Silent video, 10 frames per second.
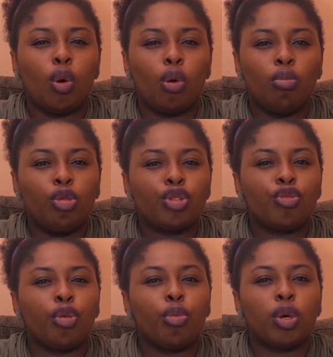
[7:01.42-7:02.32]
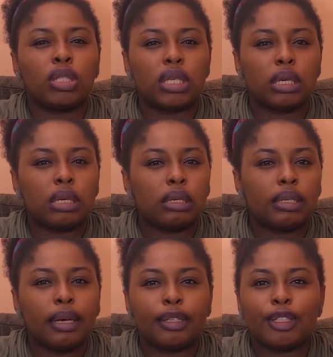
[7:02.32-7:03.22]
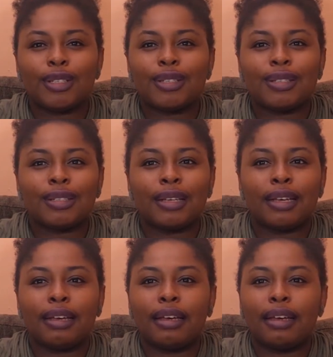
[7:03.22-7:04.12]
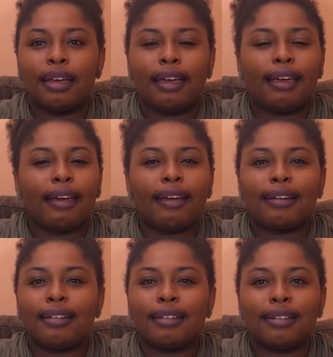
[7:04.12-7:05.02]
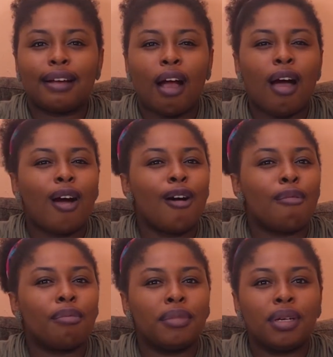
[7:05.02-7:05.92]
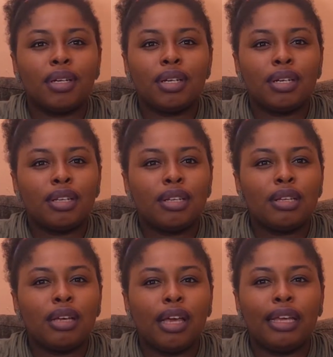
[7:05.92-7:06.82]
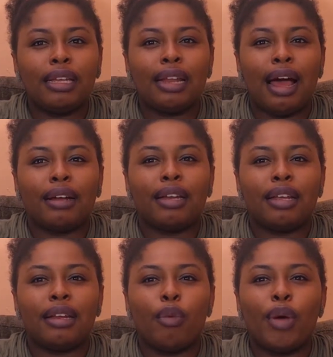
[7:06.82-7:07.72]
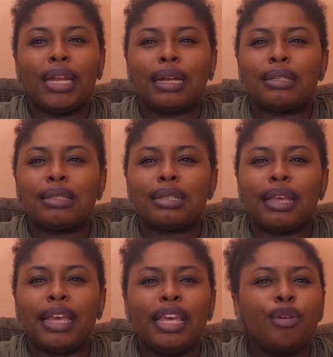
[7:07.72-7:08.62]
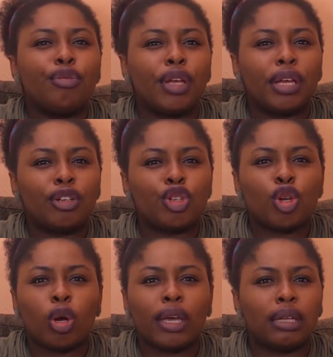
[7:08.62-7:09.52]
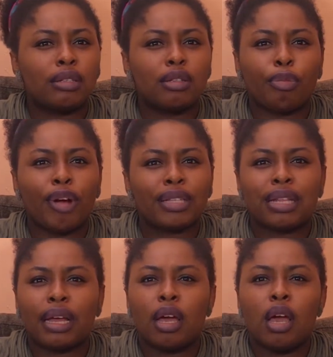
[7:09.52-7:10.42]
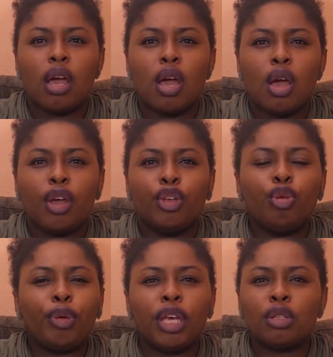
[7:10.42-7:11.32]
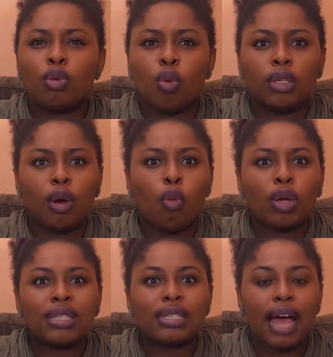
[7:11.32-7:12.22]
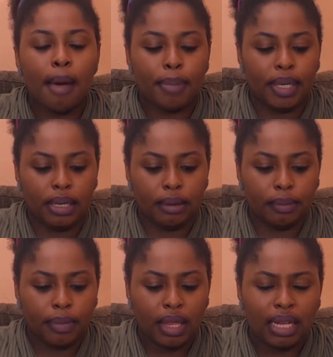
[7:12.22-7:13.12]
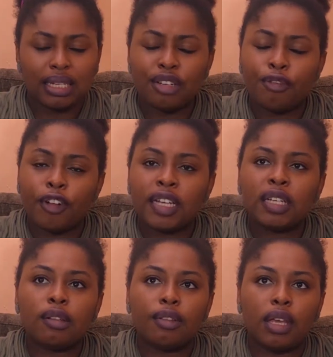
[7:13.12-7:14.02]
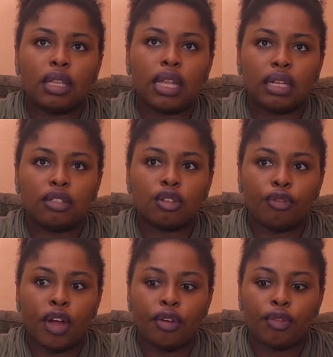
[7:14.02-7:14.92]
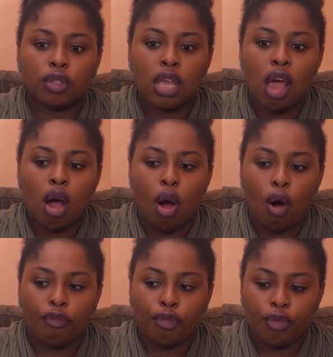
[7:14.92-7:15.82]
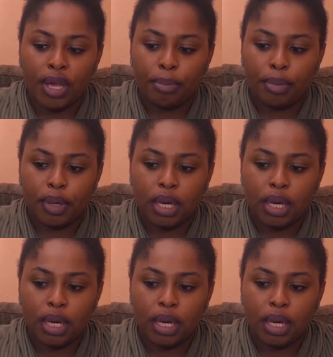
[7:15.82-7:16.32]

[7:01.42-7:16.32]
almost robotic. They are just here, calm, in a way that is eerie, shocking, surprising. Like you begin to wonder what is happening. And then the final thing that survivors of rape